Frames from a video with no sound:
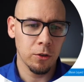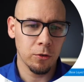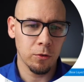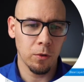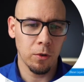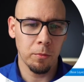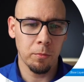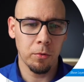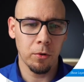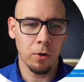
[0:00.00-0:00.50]

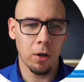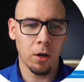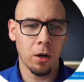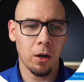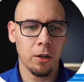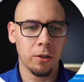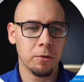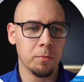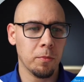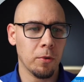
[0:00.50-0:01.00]
So we'll put a
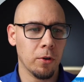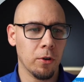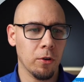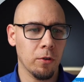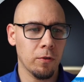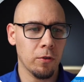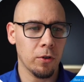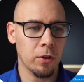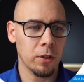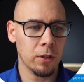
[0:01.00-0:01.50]
hotspot
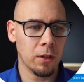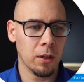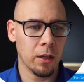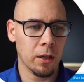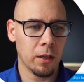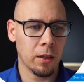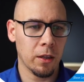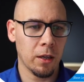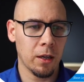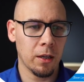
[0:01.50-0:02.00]
over it
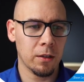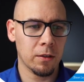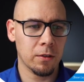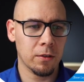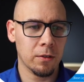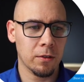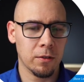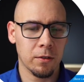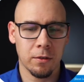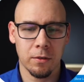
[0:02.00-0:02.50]
like that,
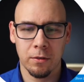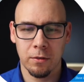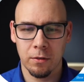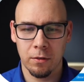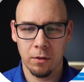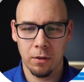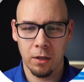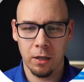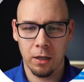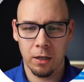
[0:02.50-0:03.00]

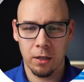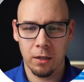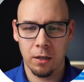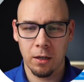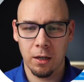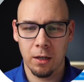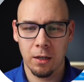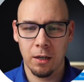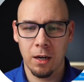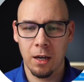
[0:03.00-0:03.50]
like
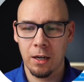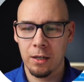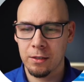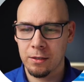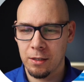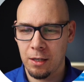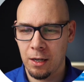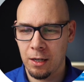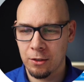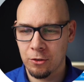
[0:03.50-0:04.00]

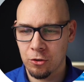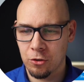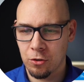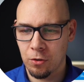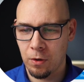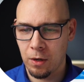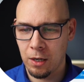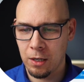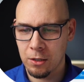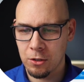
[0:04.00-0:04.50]
nice edge
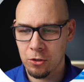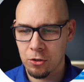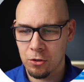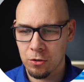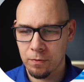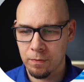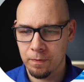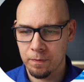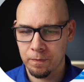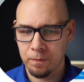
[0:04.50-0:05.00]
to
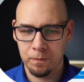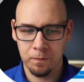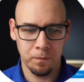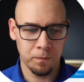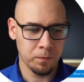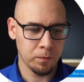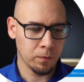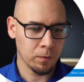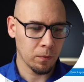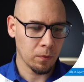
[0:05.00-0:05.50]
edge.
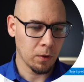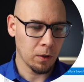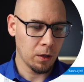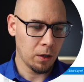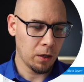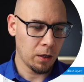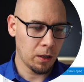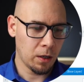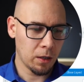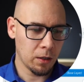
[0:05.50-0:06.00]

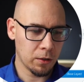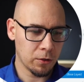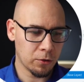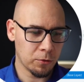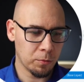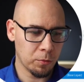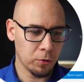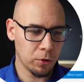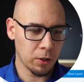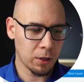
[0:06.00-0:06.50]

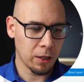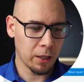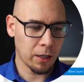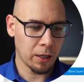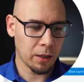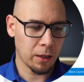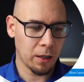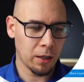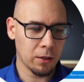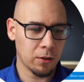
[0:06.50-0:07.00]
And put it
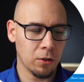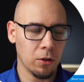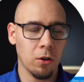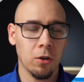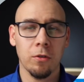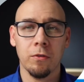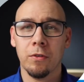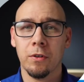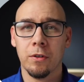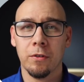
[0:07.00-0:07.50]
like that
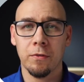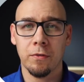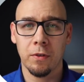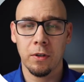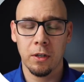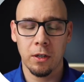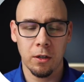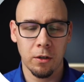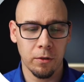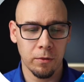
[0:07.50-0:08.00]
over the
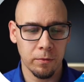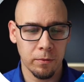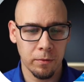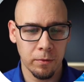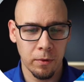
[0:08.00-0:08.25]
video.